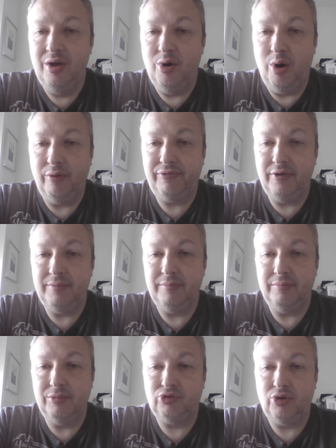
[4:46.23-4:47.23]
often
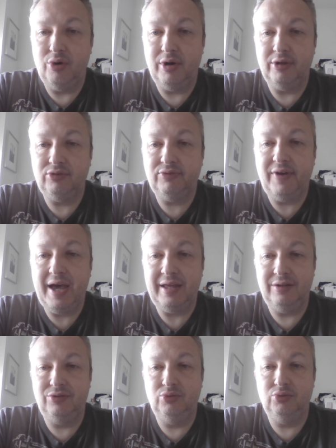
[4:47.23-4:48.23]
misheard as fat
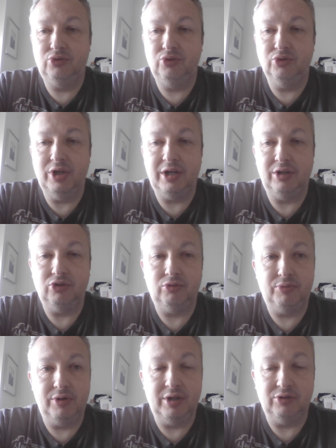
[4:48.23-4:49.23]
due to Lennon's
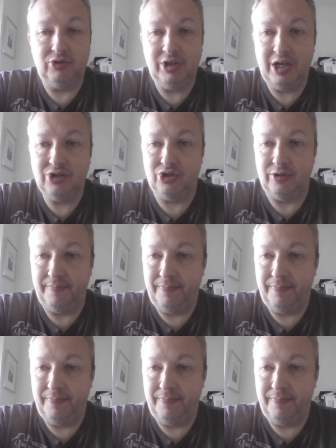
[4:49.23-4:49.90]
pronunciation.